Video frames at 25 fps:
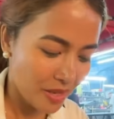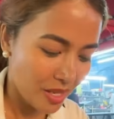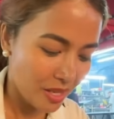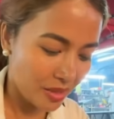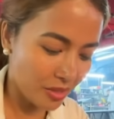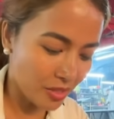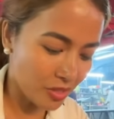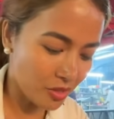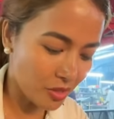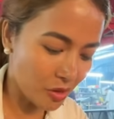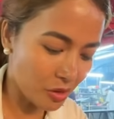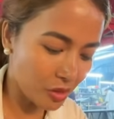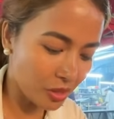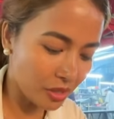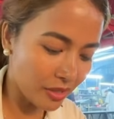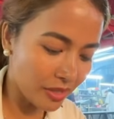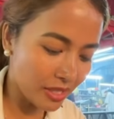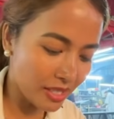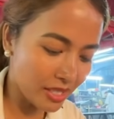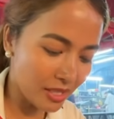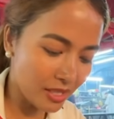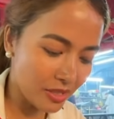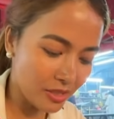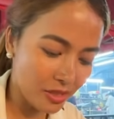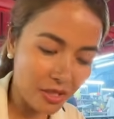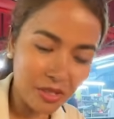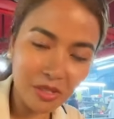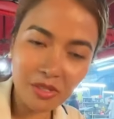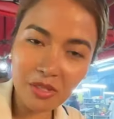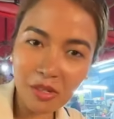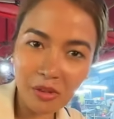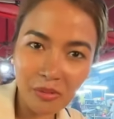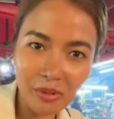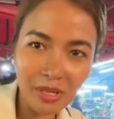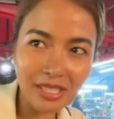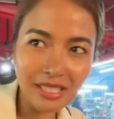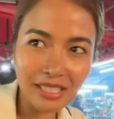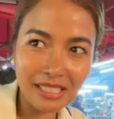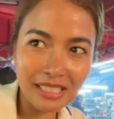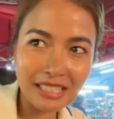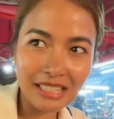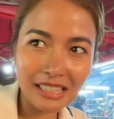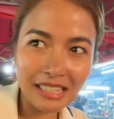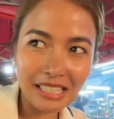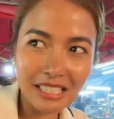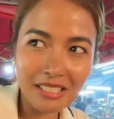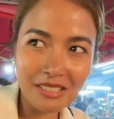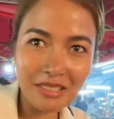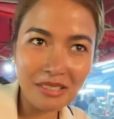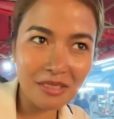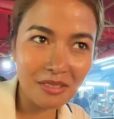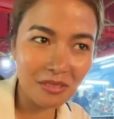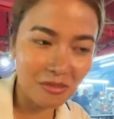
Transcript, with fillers: There's always there's always at least